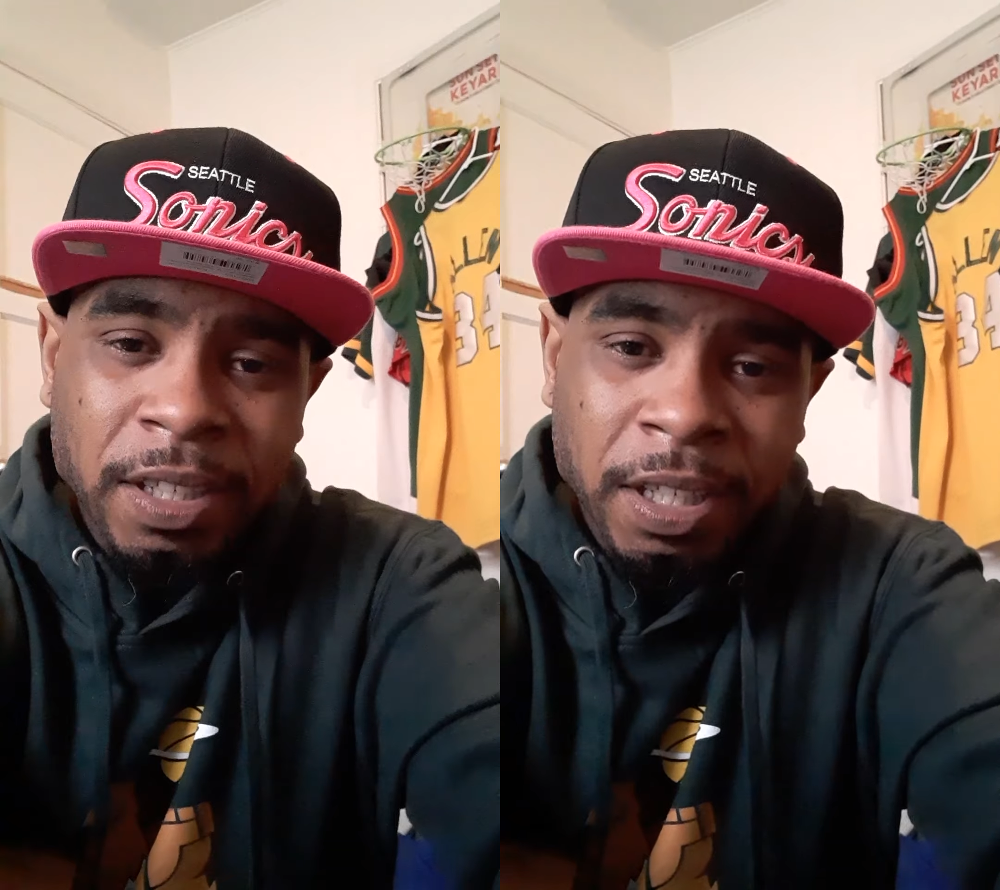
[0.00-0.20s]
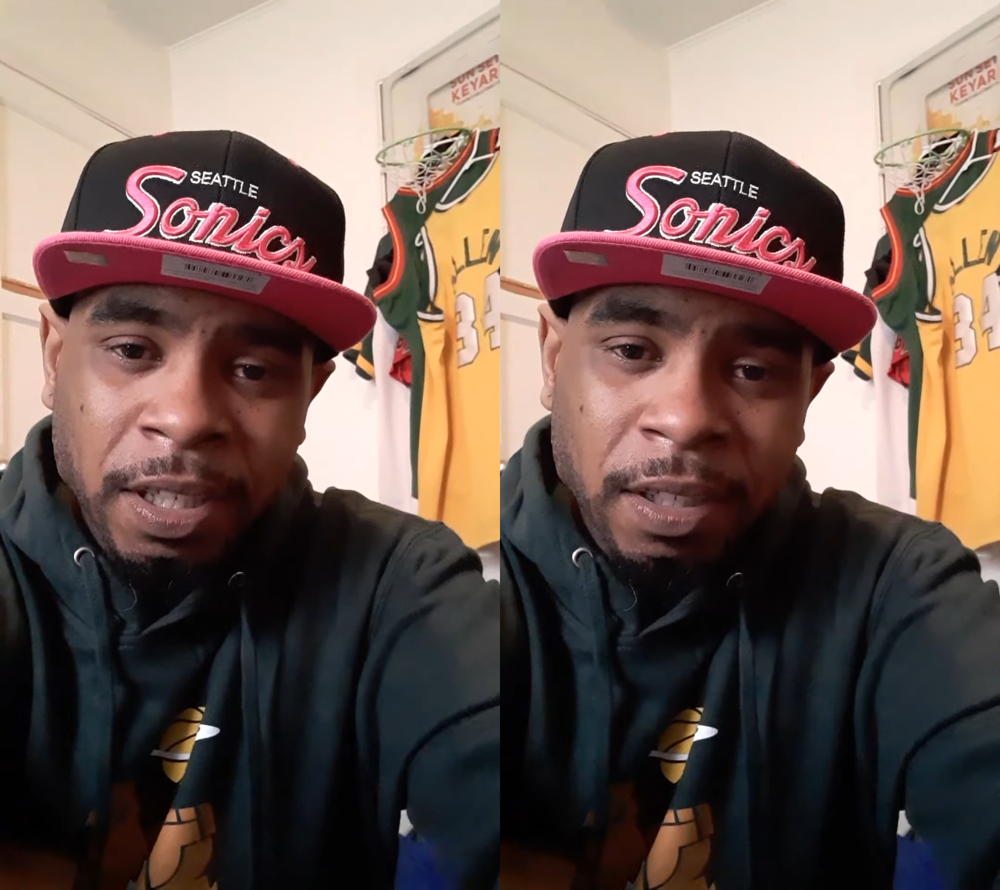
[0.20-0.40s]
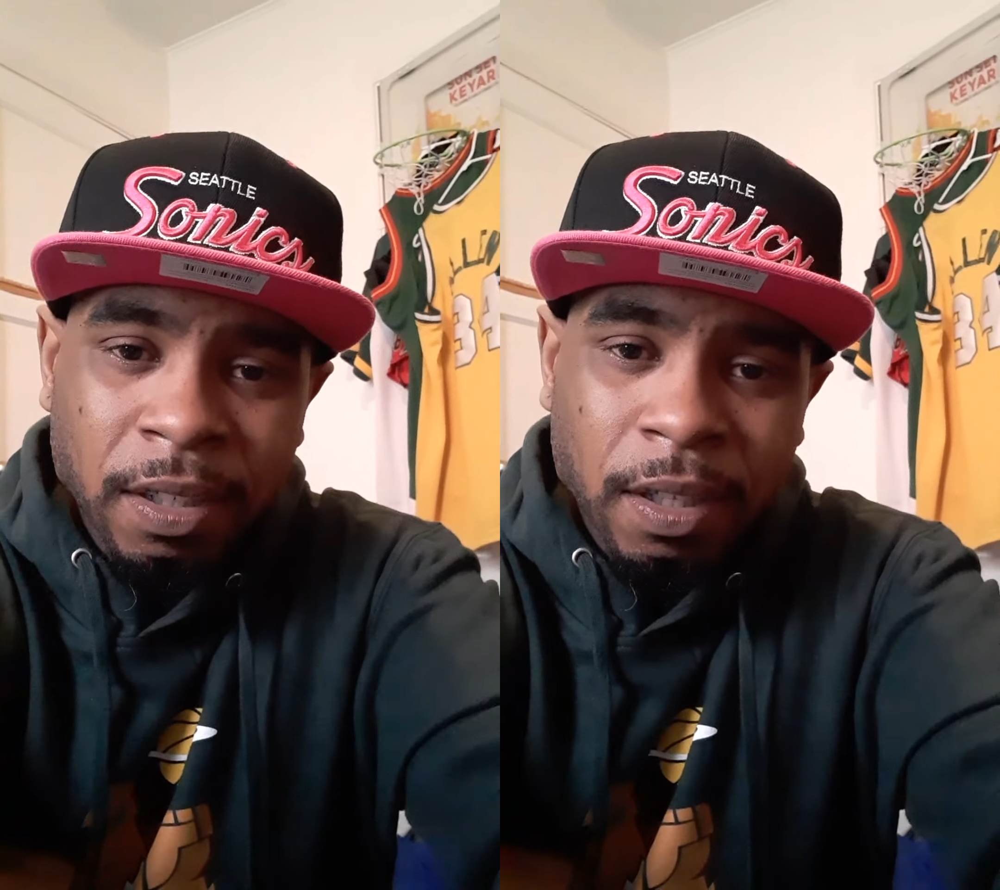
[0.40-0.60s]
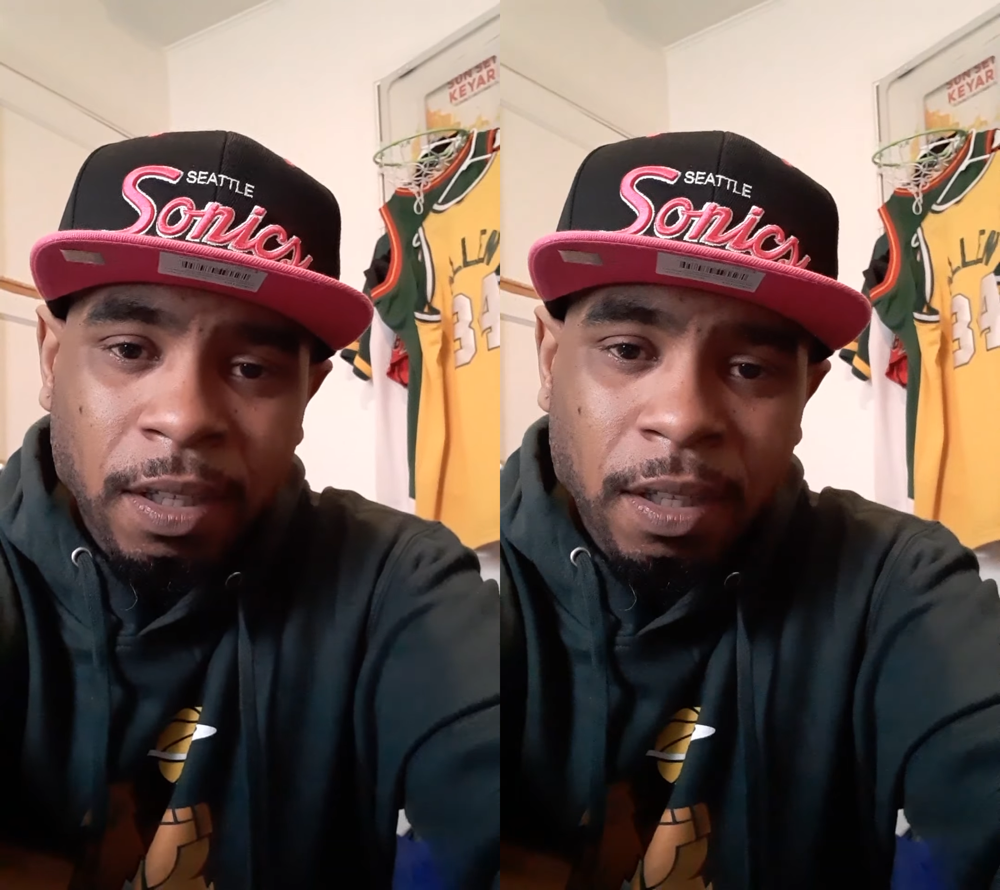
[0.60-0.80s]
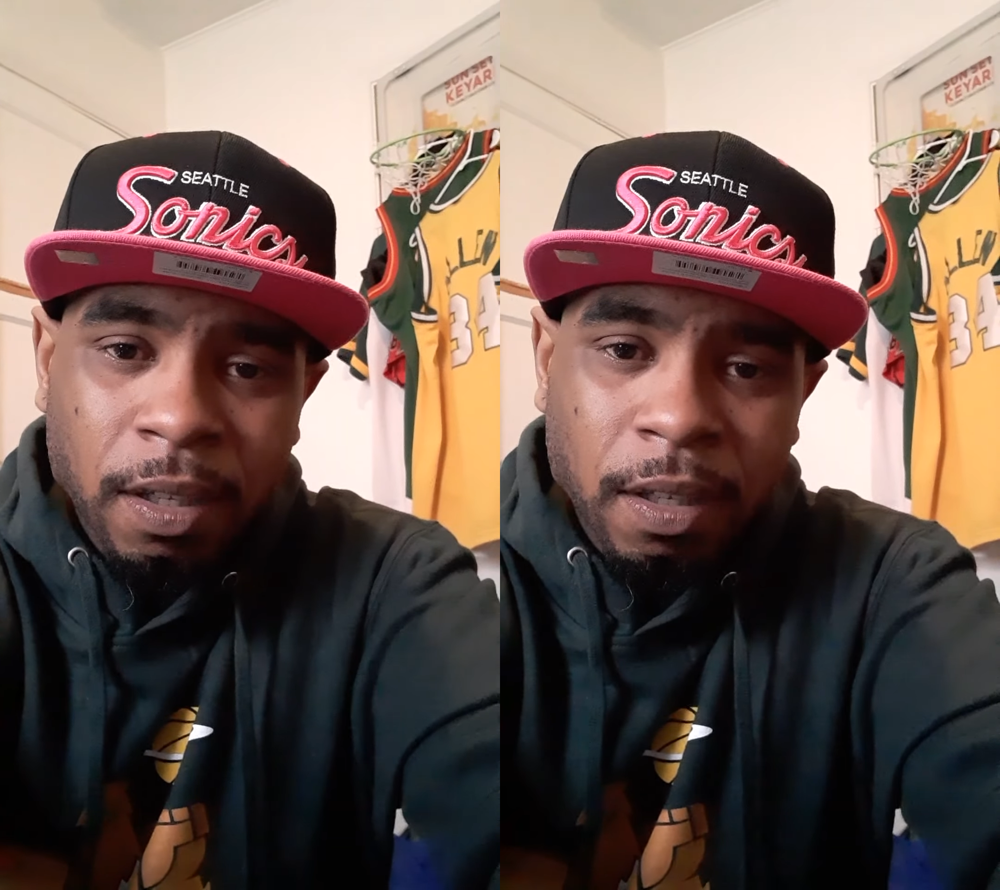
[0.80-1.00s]
needed
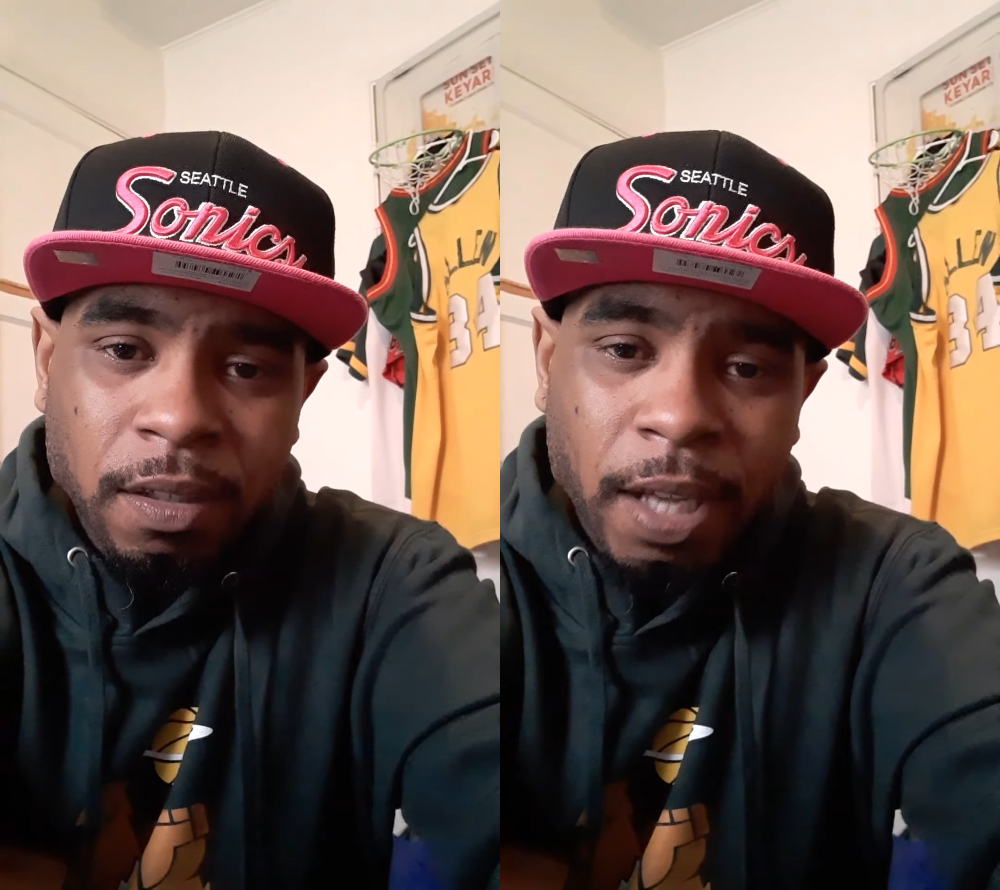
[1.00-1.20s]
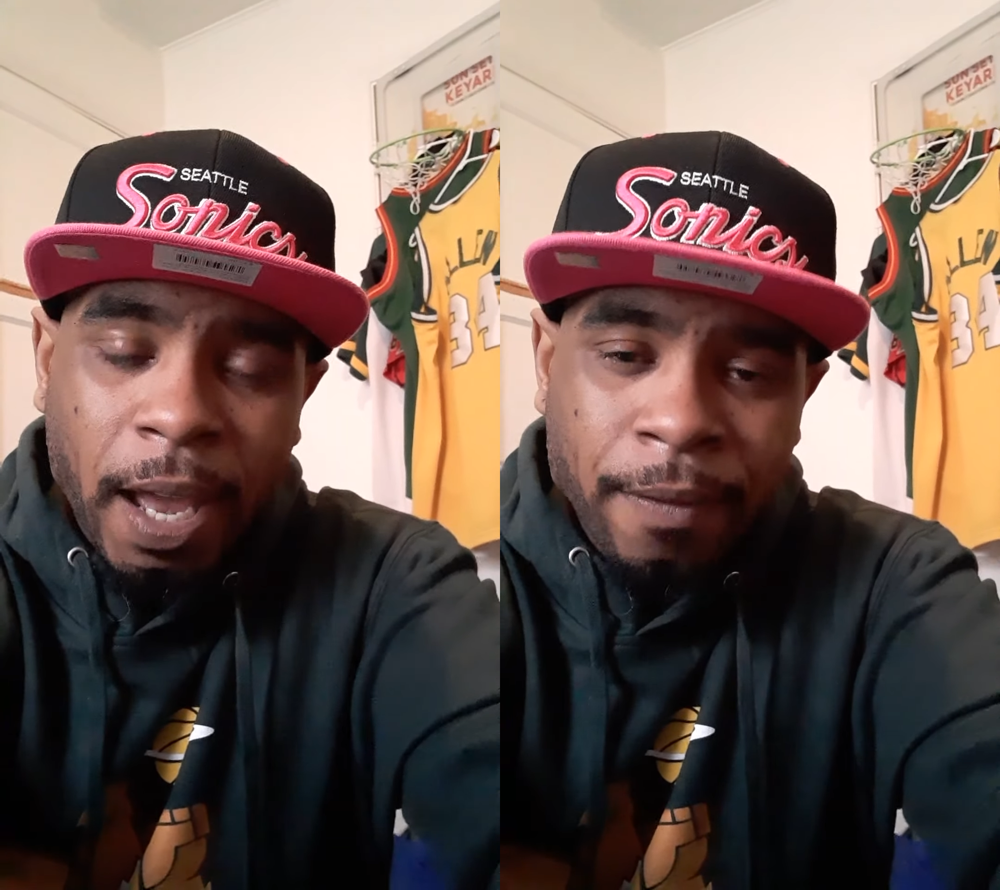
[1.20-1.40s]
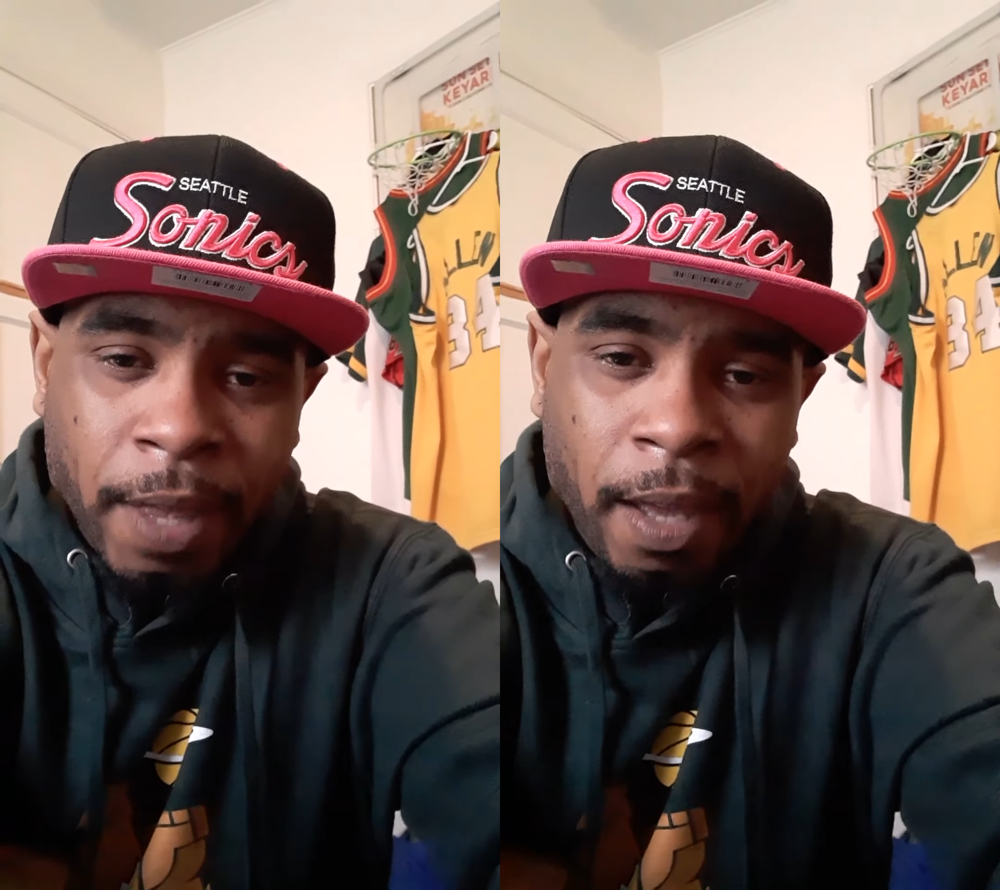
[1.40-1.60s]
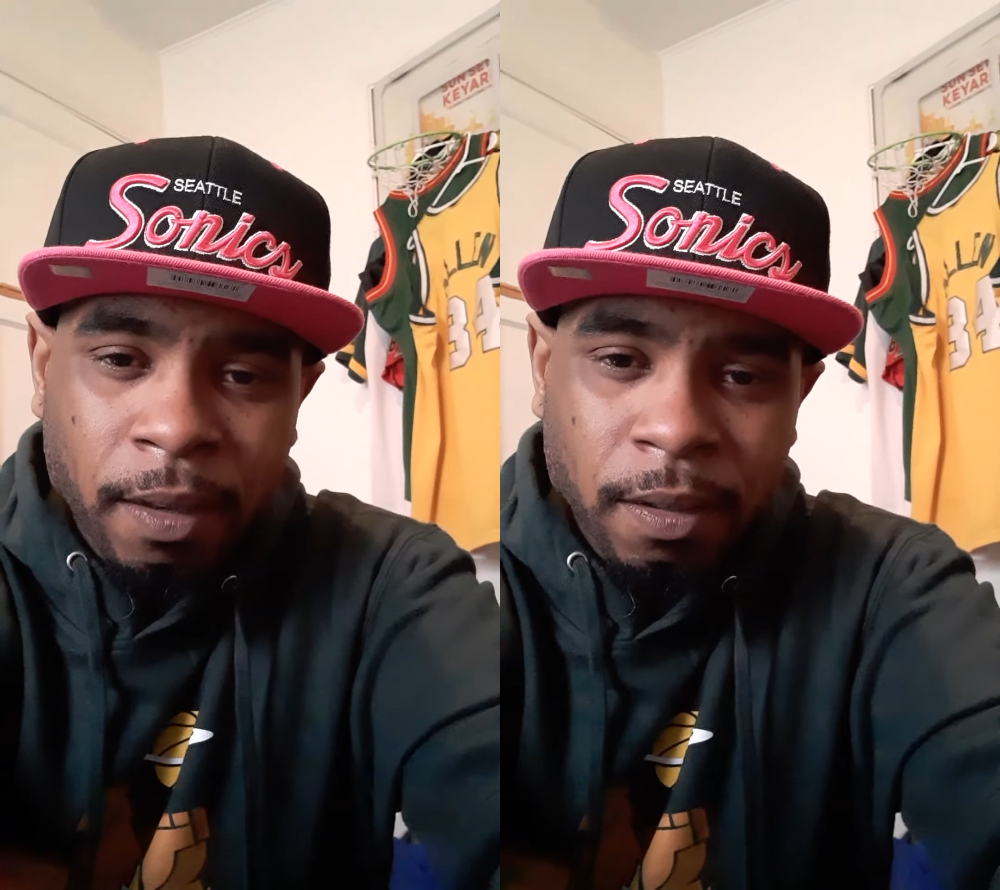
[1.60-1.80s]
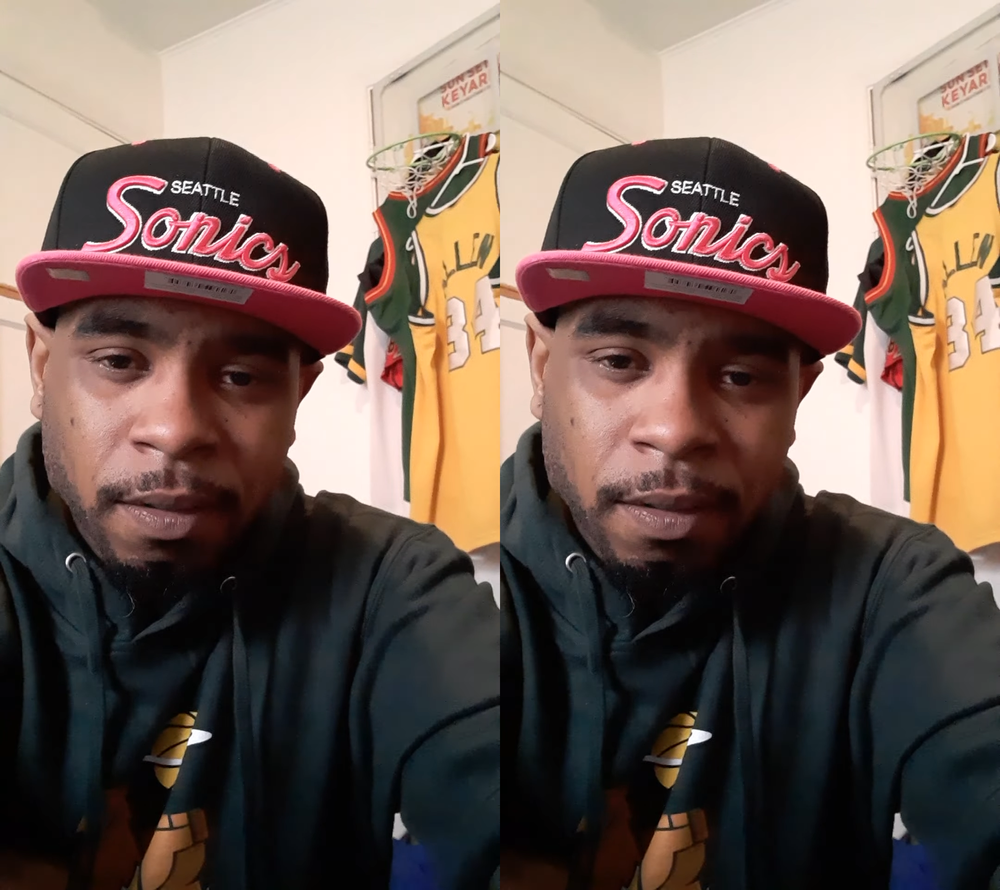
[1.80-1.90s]
to have that.